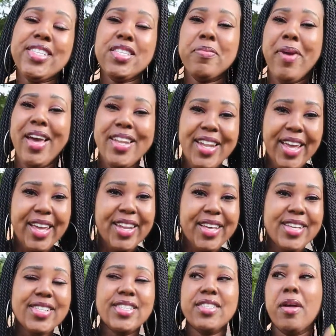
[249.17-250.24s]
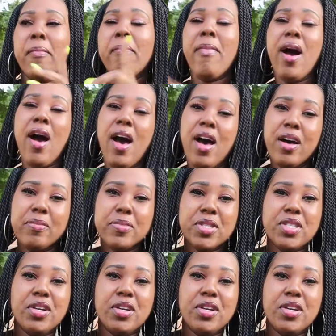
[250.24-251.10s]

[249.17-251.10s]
to my ladies, the moms,